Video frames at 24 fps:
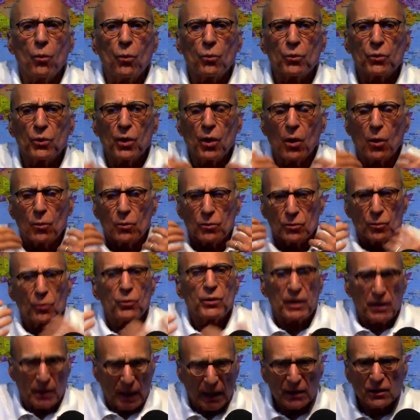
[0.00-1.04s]
you know,
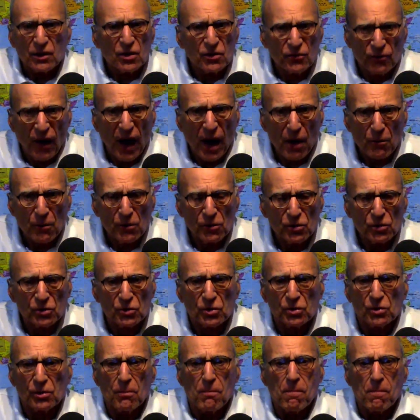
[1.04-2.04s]
we've got this virus,